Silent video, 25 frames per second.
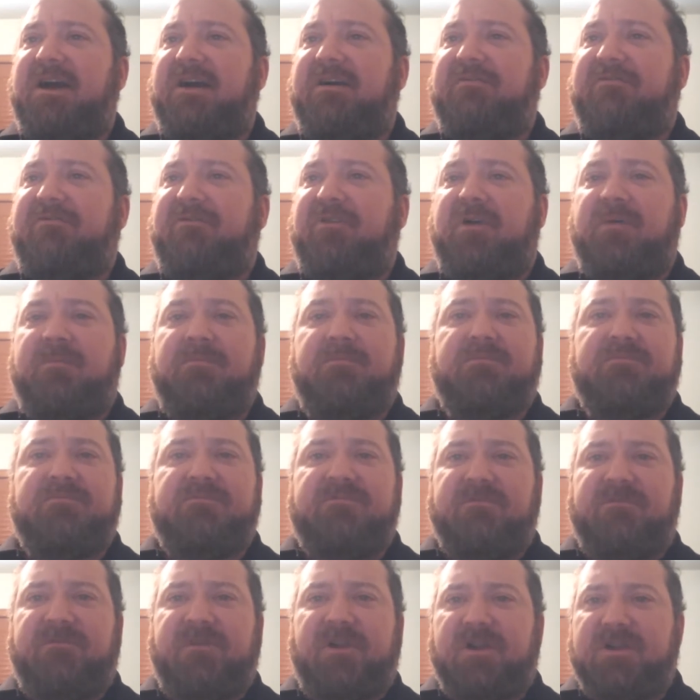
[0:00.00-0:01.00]
from
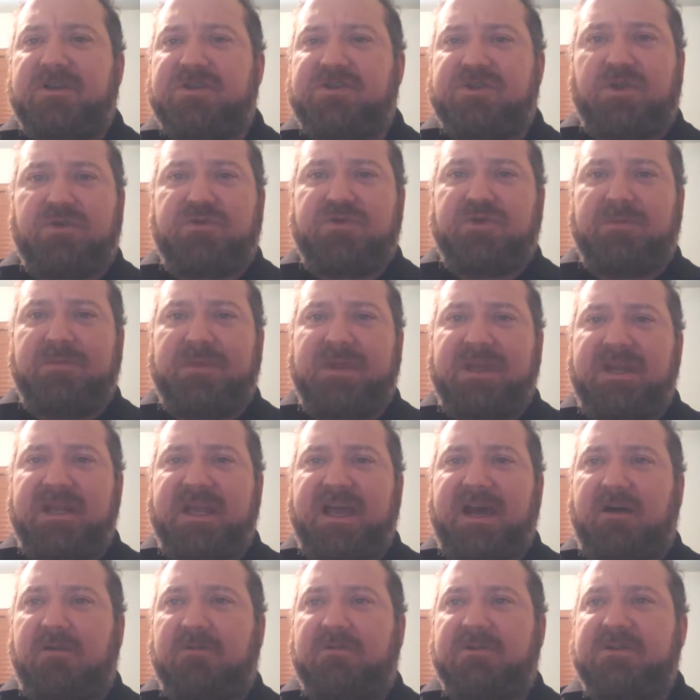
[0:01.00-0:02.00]
various social
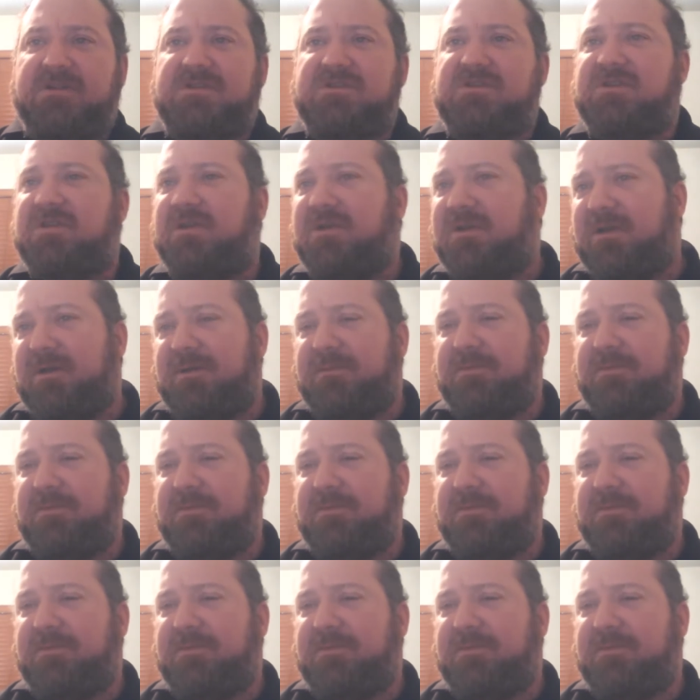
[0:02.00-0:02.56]
media outlets,